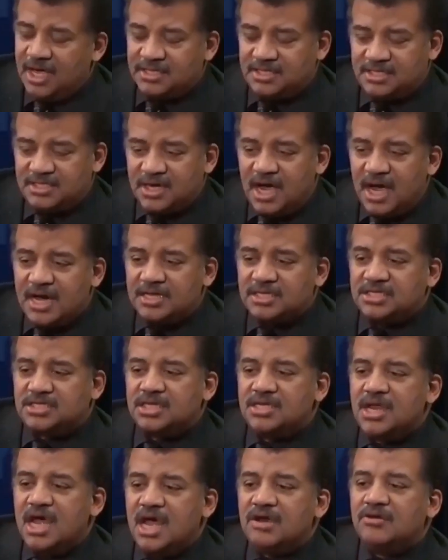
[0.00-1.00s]
And science
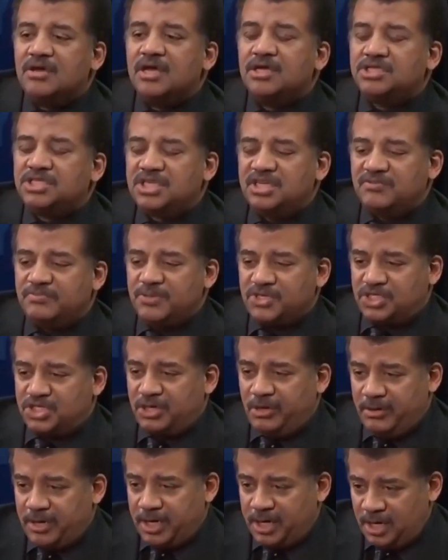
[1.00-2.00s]
did not achieve
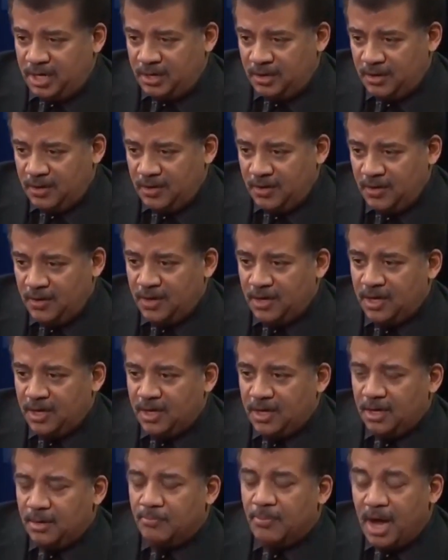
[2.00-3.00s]
maturity.
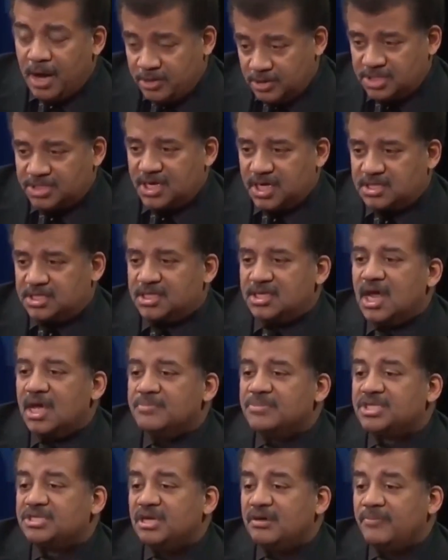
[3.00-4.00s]
Modern science did
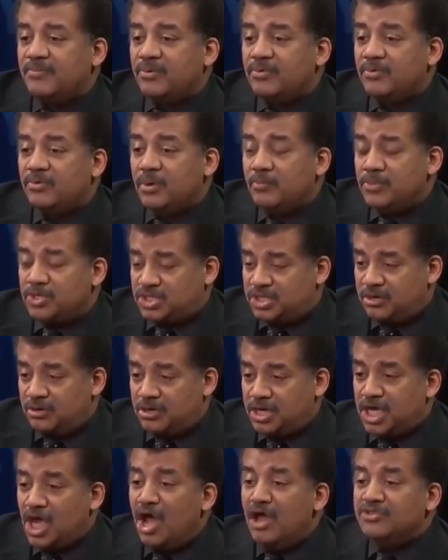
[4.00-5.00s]
not achieve
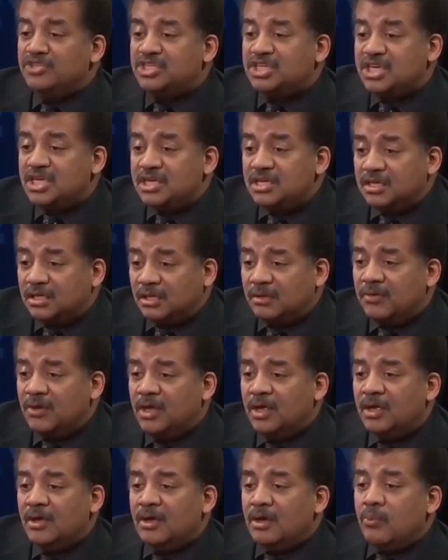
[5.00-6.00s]
maturity until
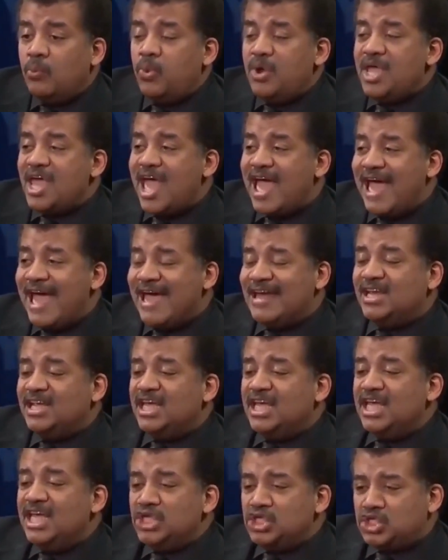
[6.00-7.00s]
we had
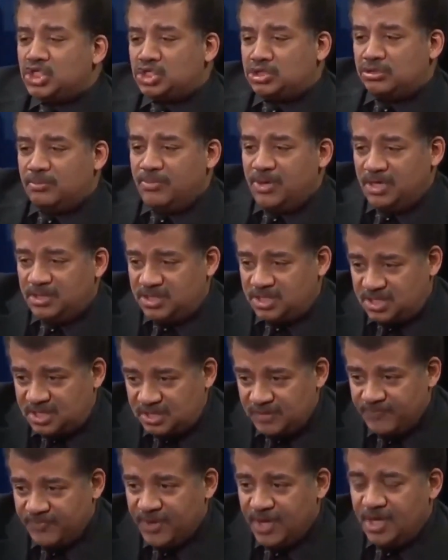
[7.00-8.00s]

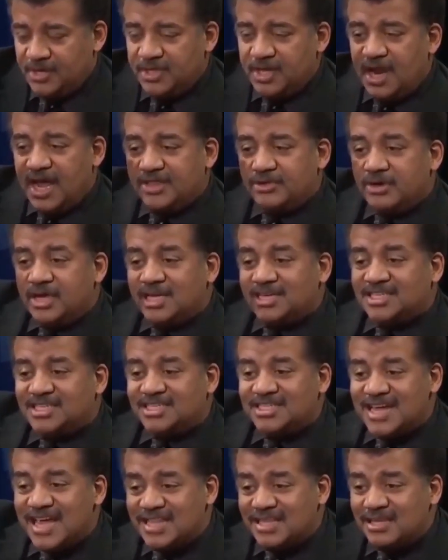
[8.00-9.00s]
instruments that either
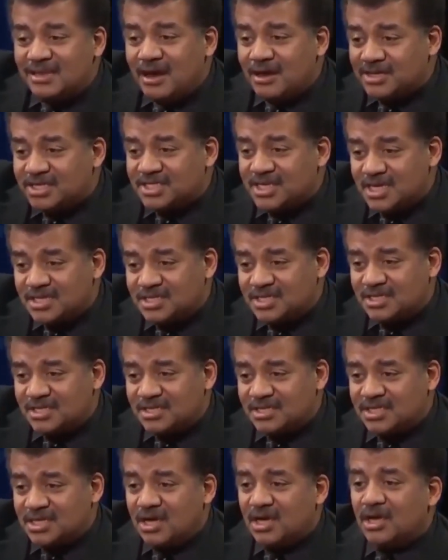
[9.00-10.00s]
extended our
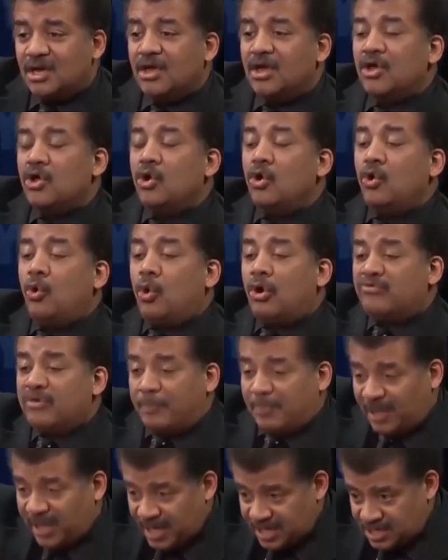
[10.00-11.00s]
senses or
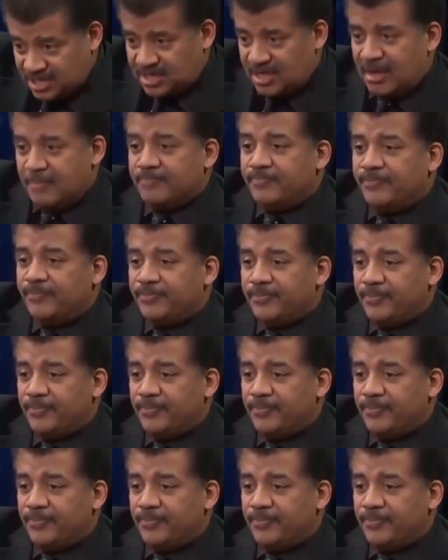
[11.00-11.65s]
replaced them.